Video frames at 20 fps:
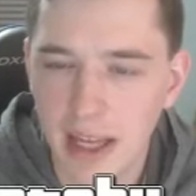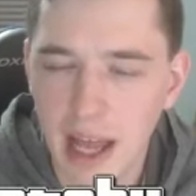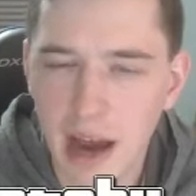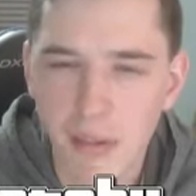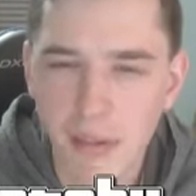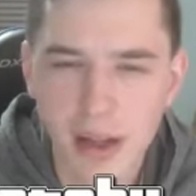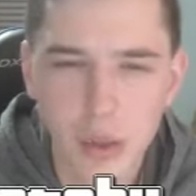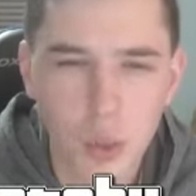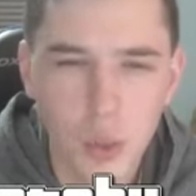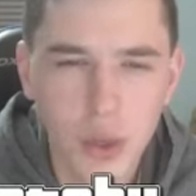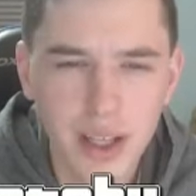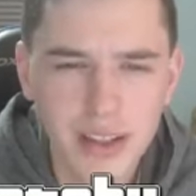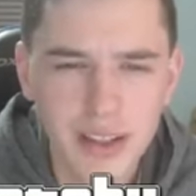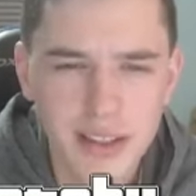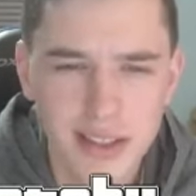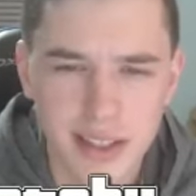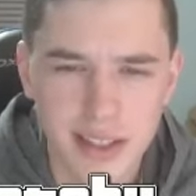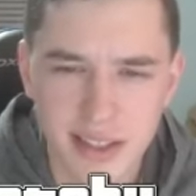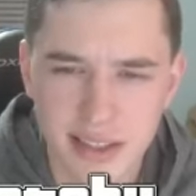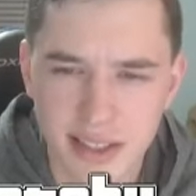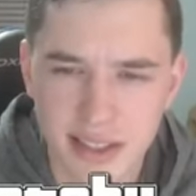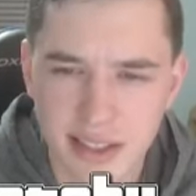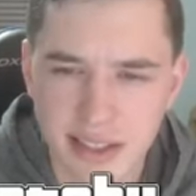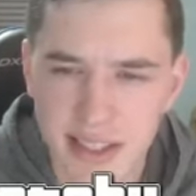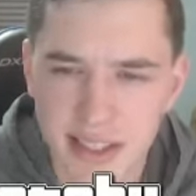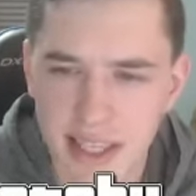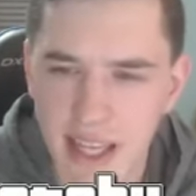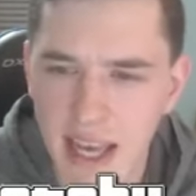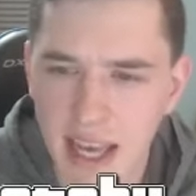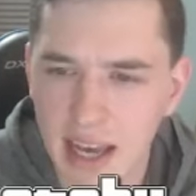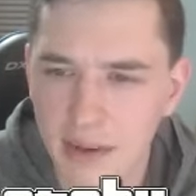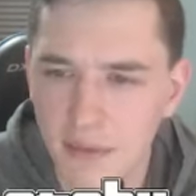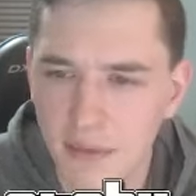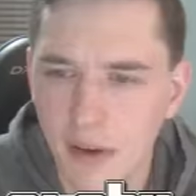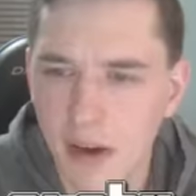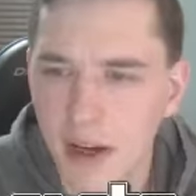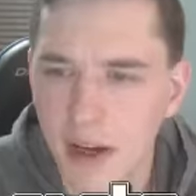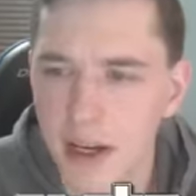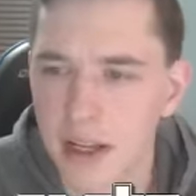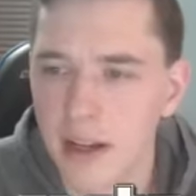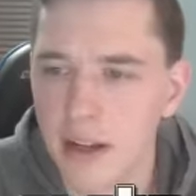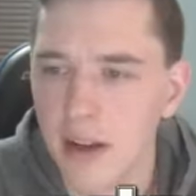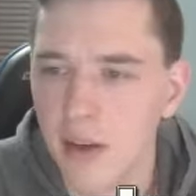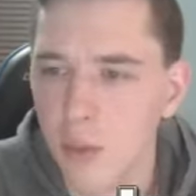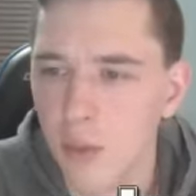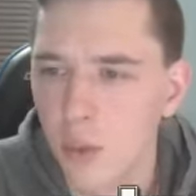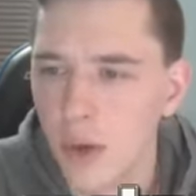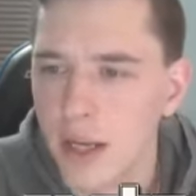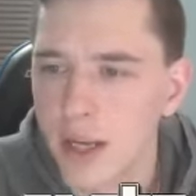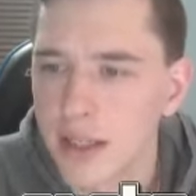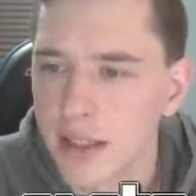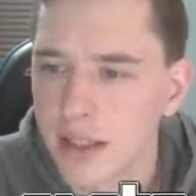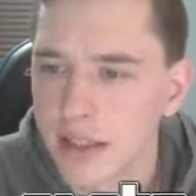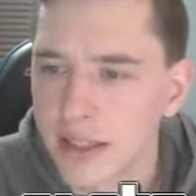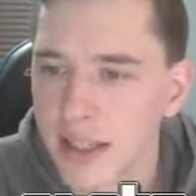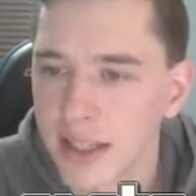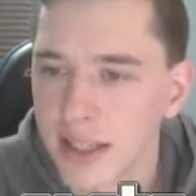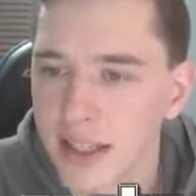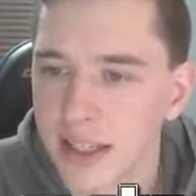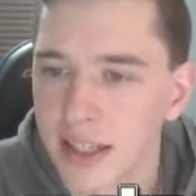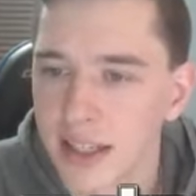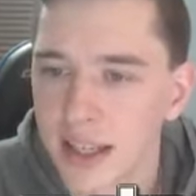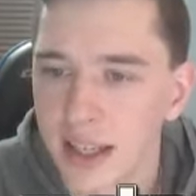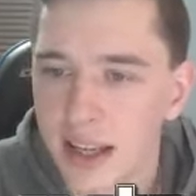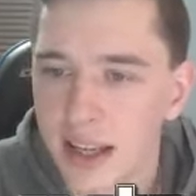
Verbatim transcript: How many wheels does this thing have on it? Wait a second.